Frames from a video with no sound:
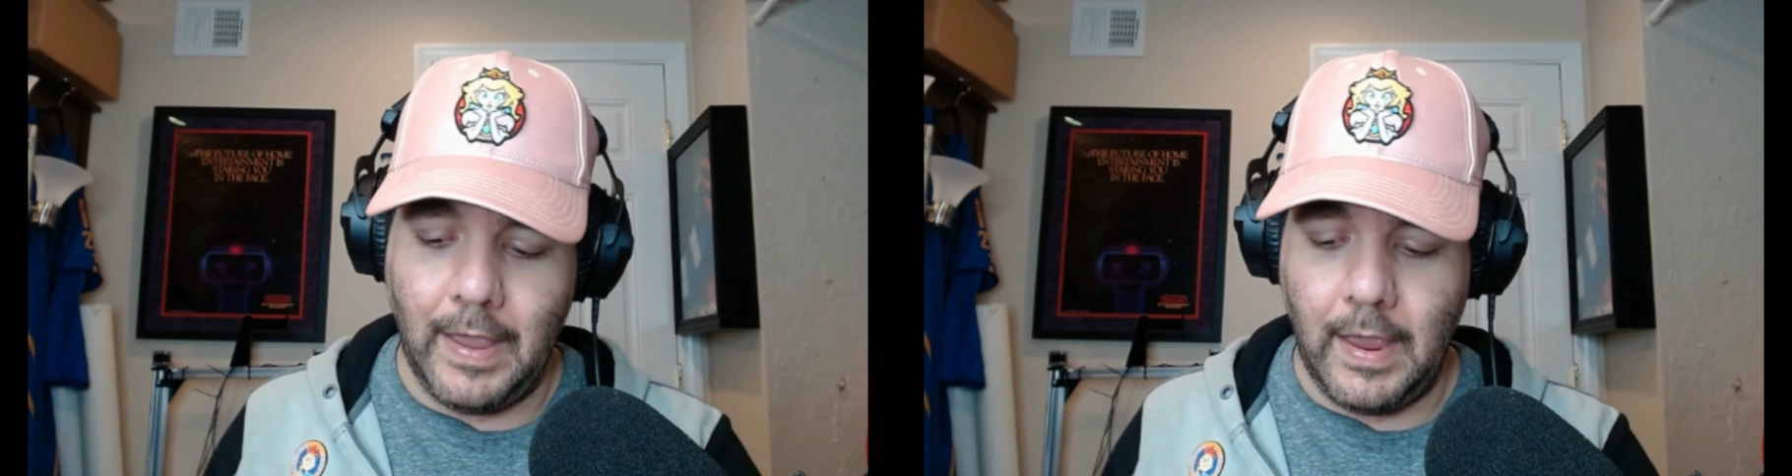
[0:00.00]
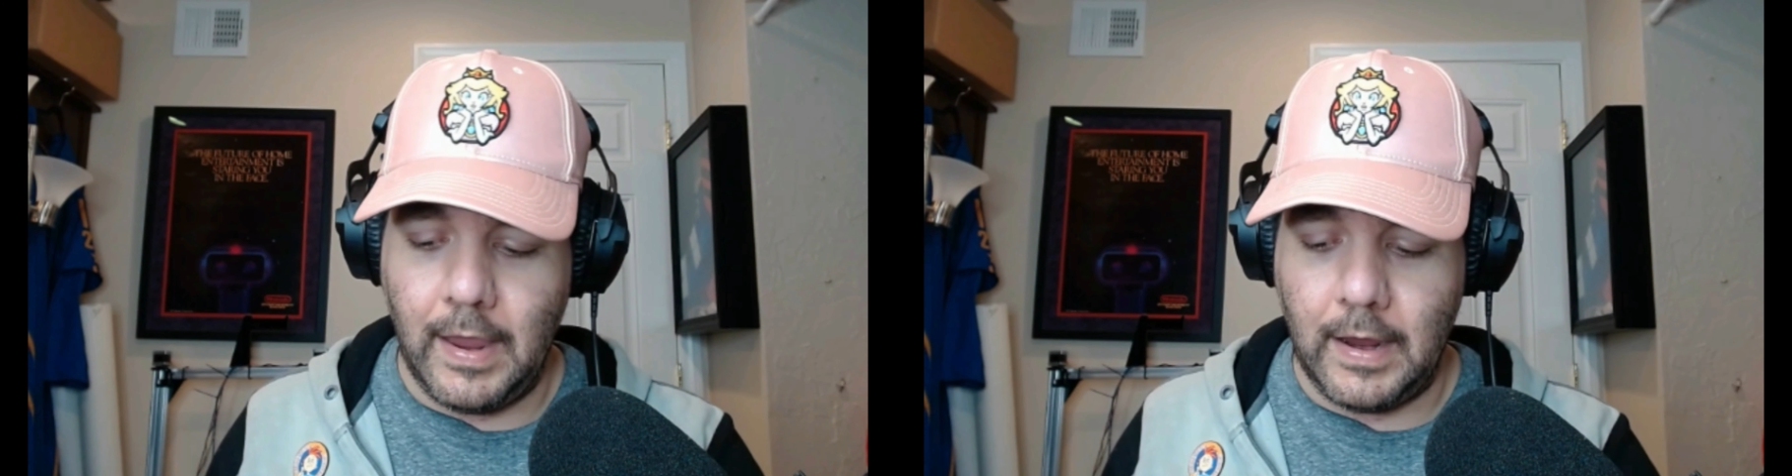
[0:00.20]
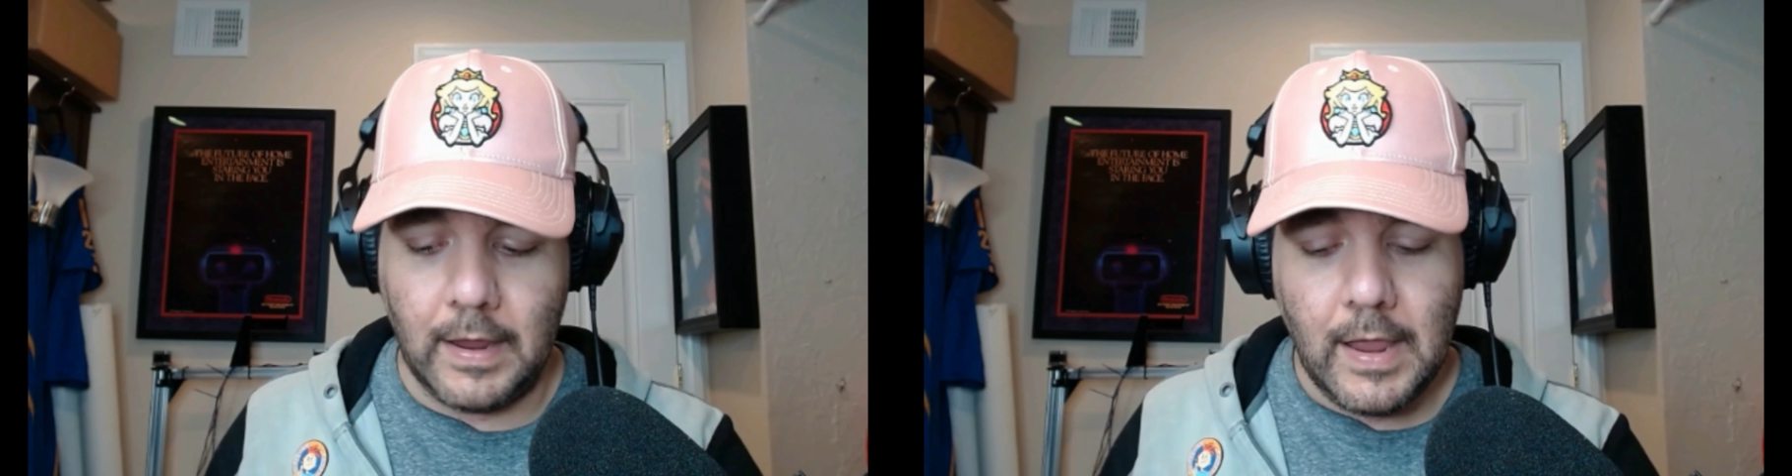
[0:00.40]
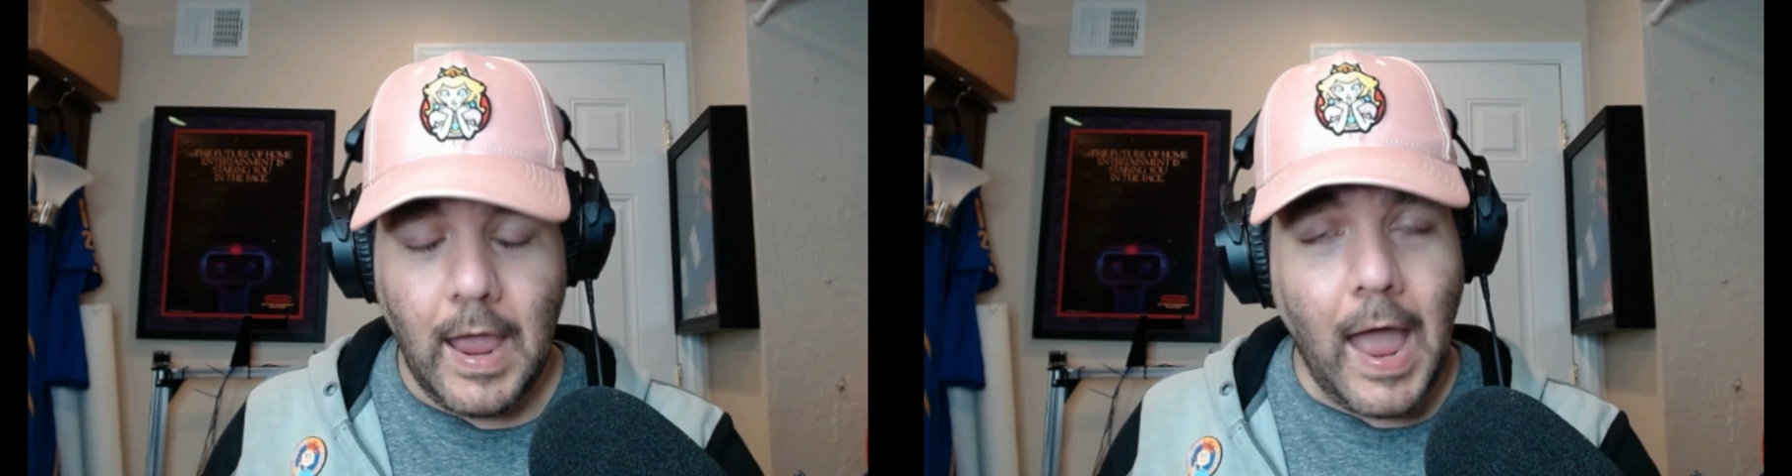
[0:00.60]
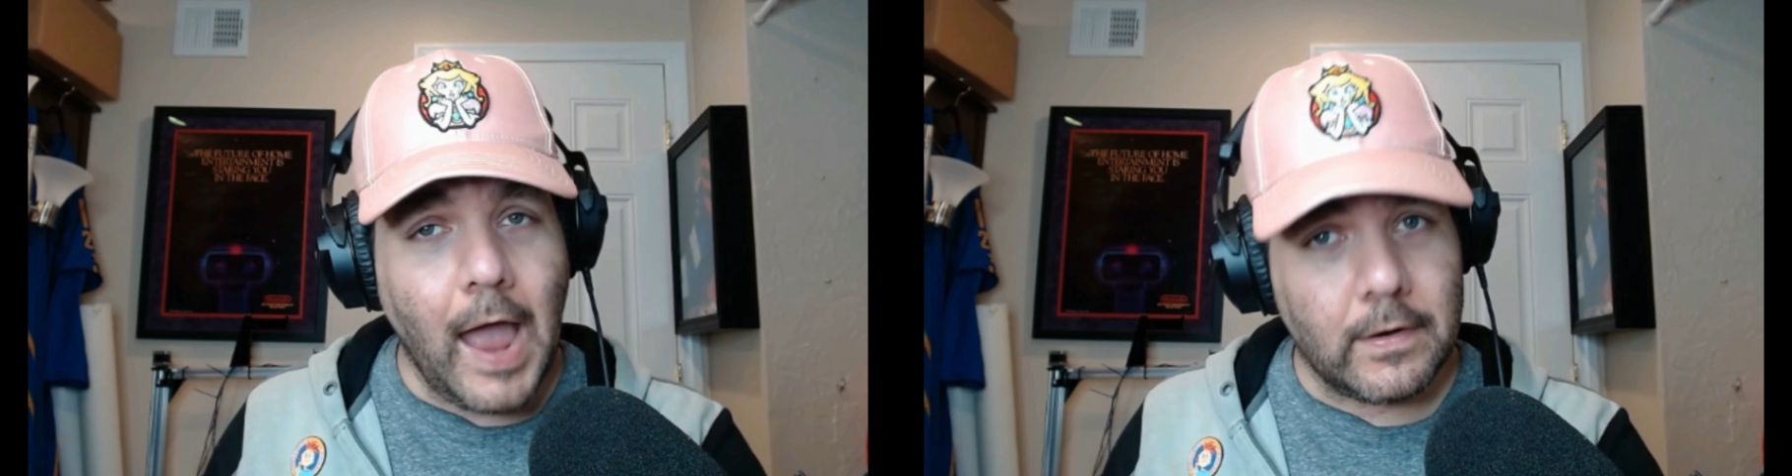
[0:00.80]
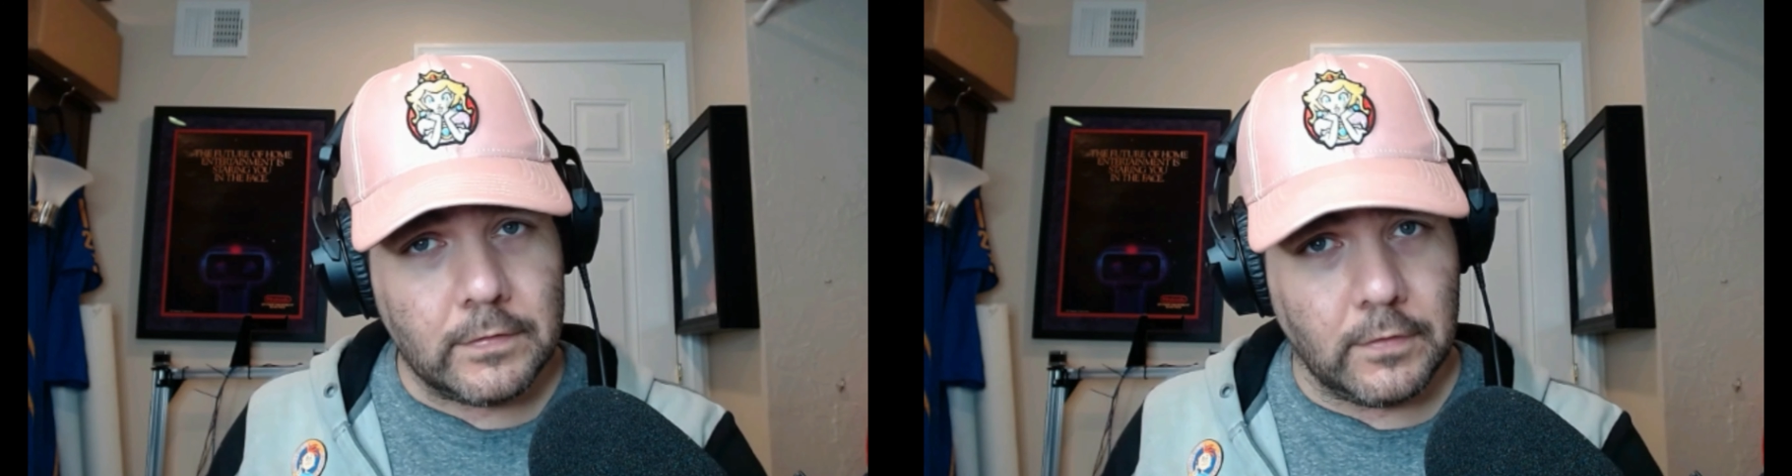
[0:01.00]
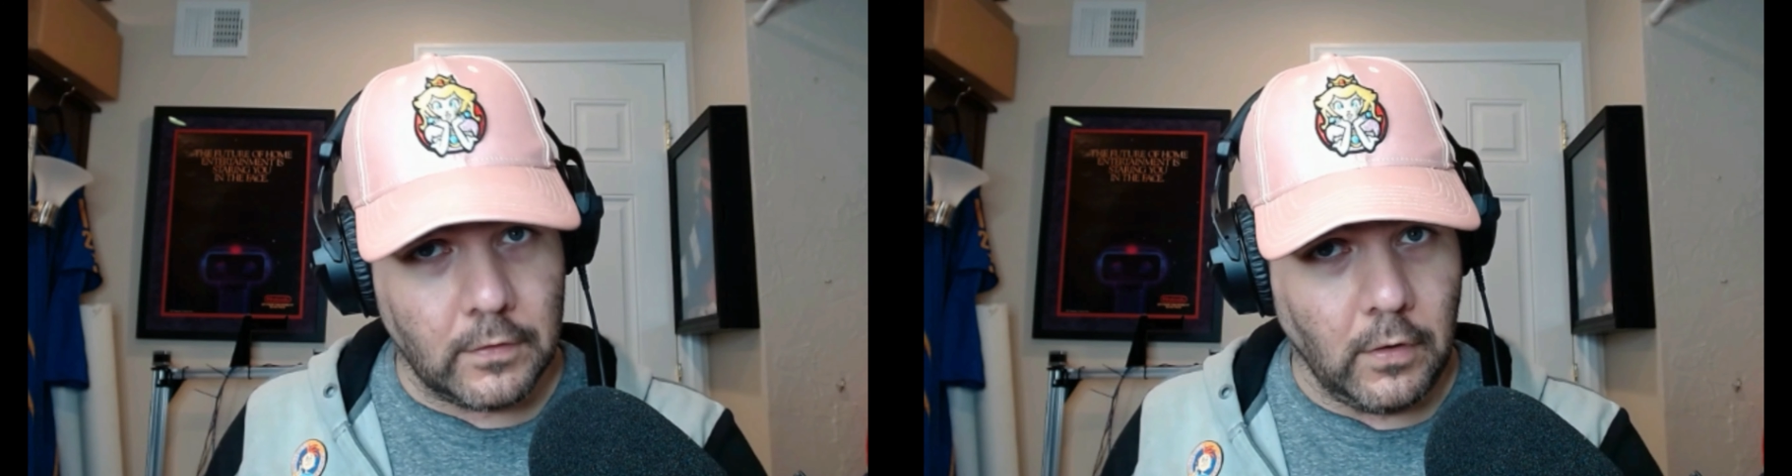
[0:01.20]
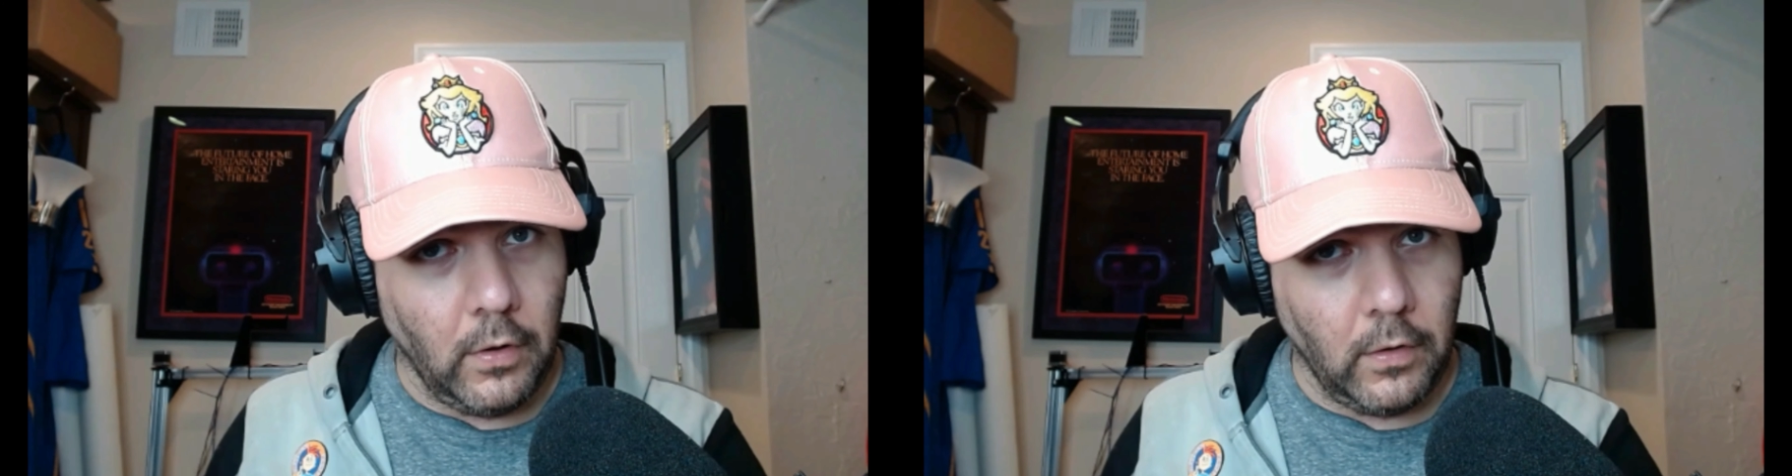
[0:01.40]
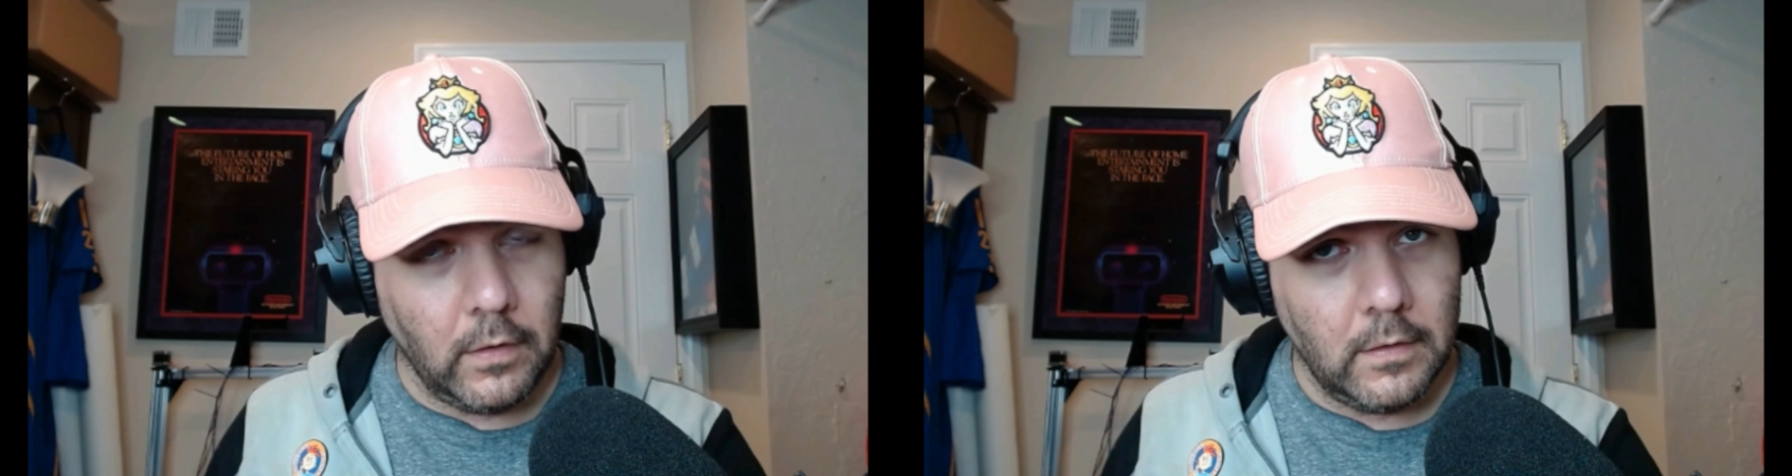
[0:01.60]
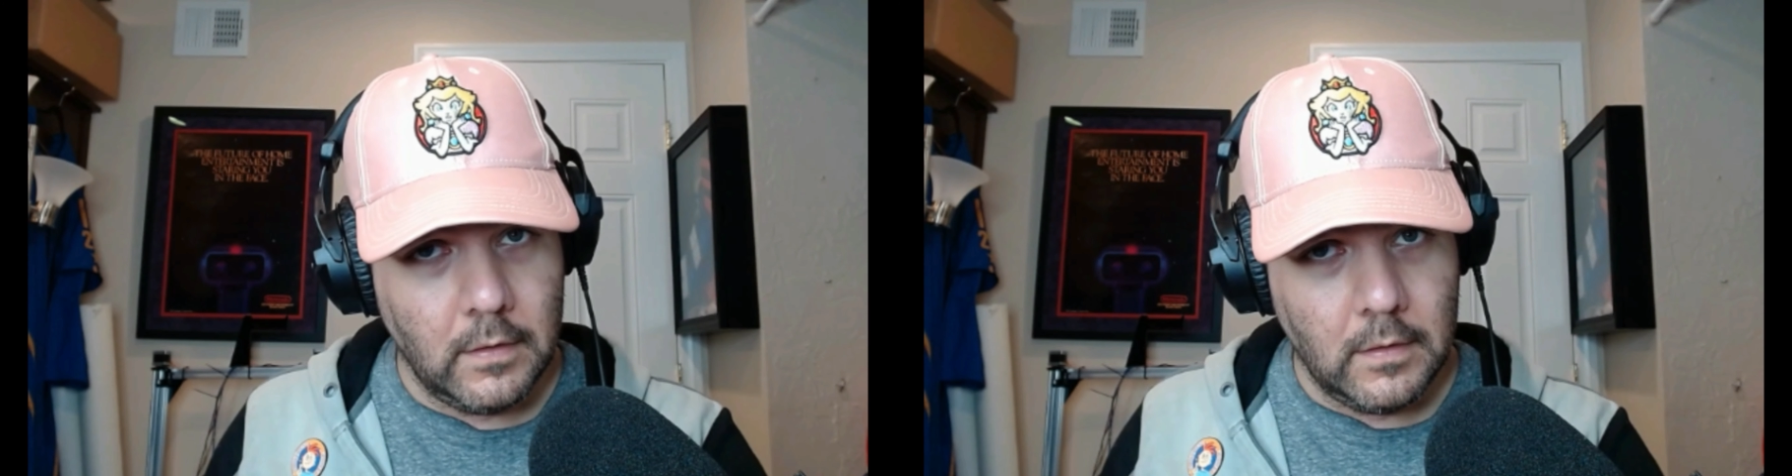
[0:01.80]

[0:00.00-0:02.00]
an external